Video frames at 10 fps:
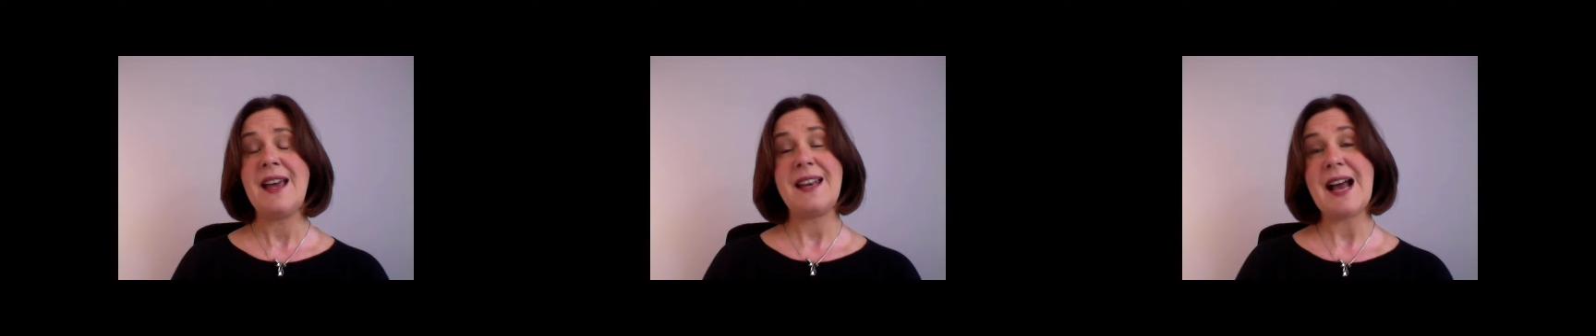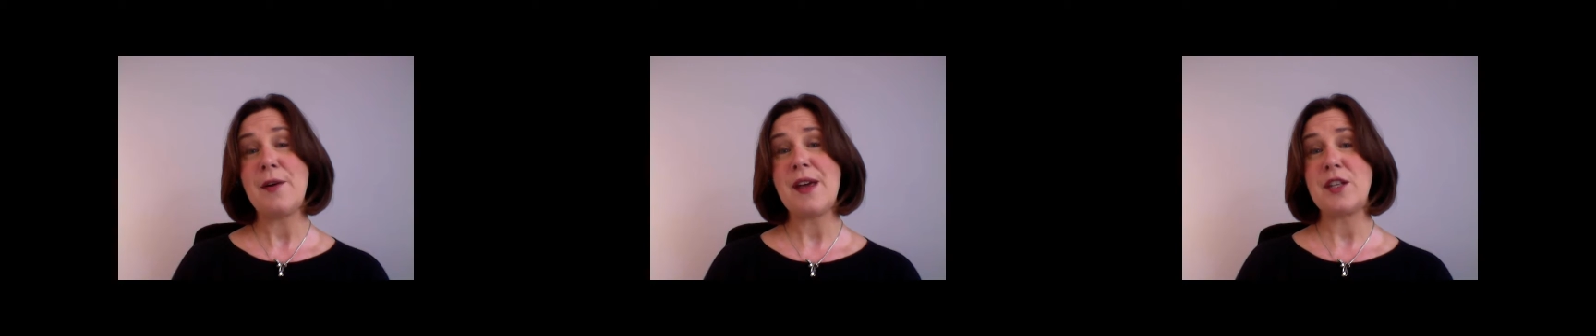and
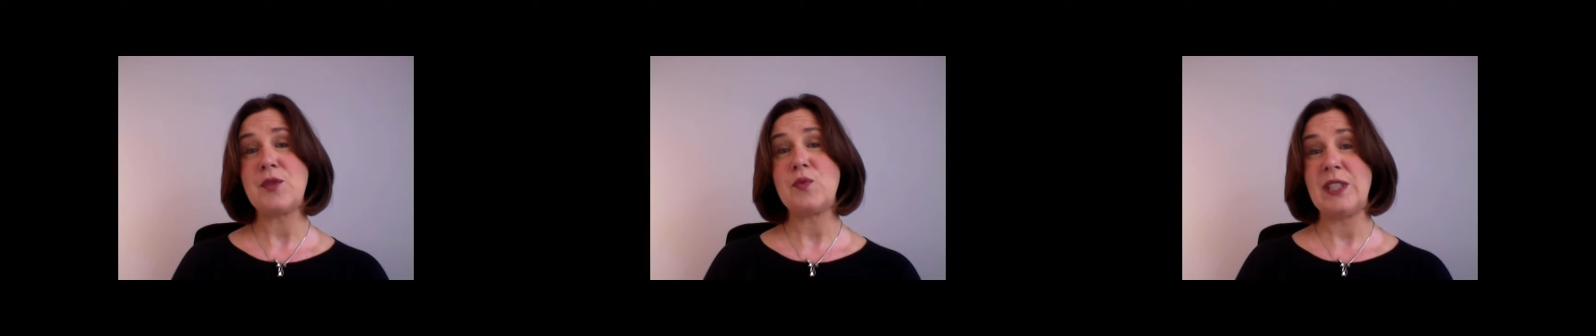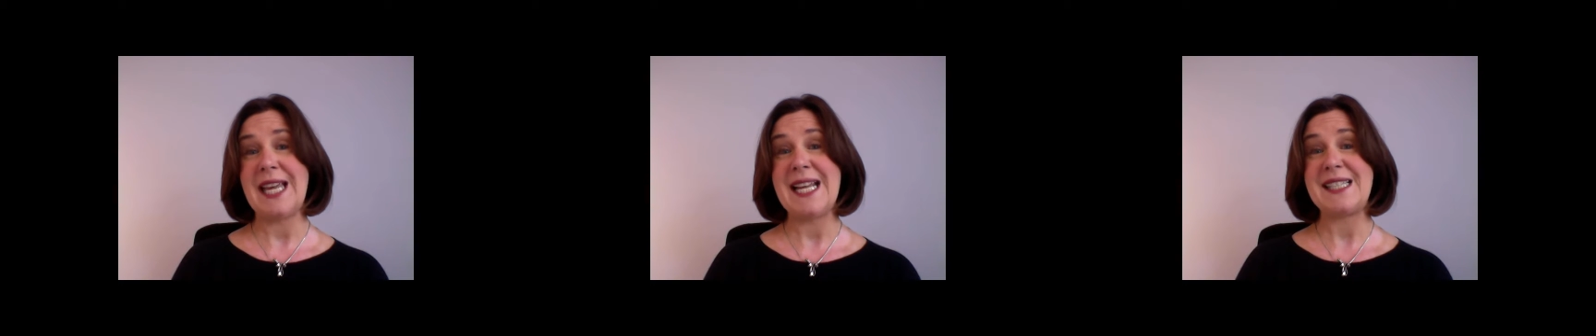how that
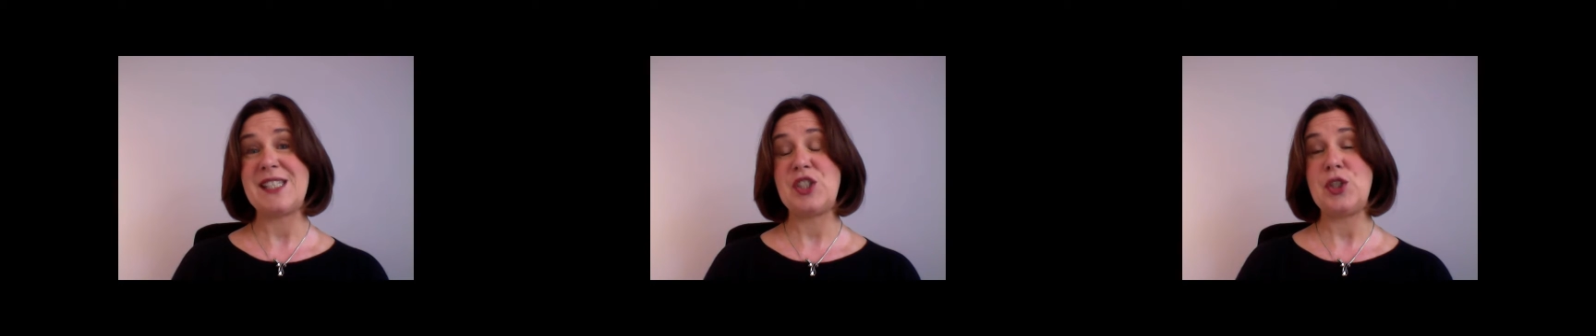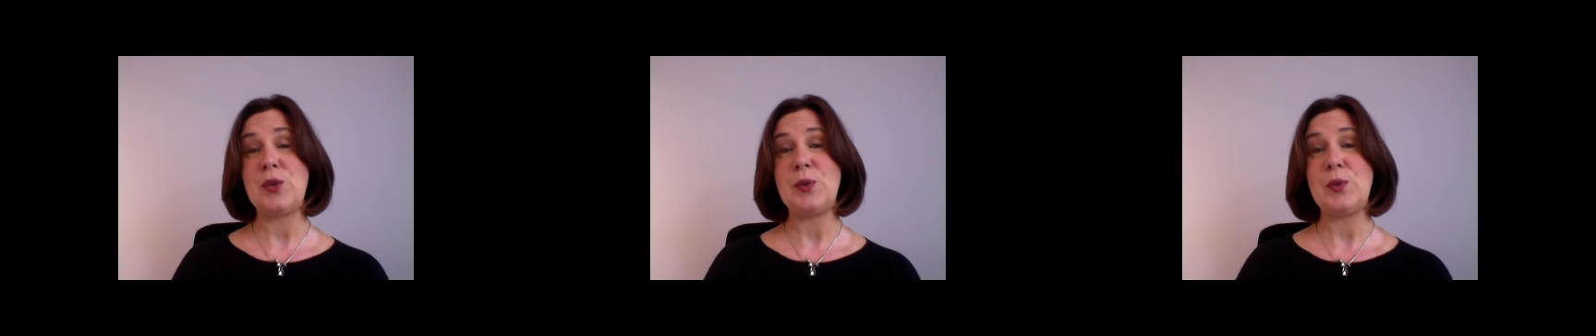relates
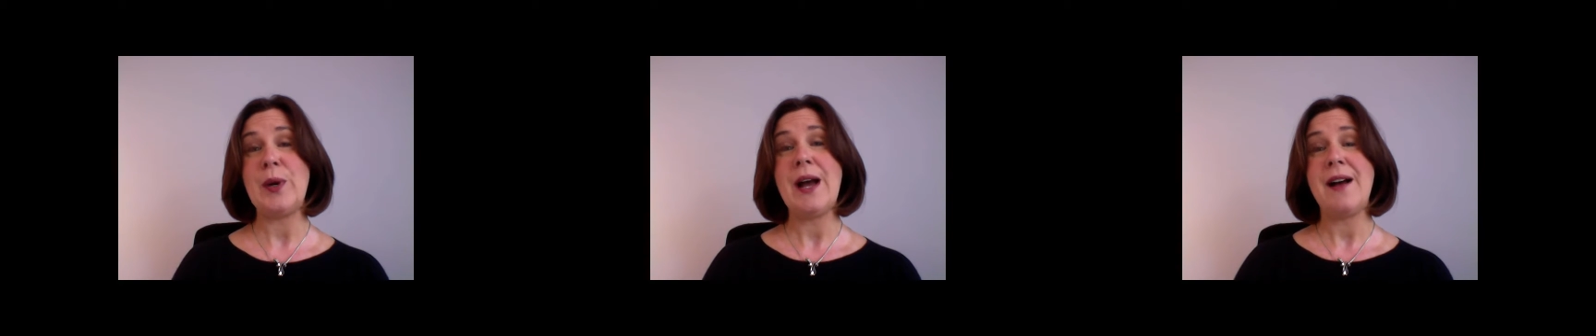to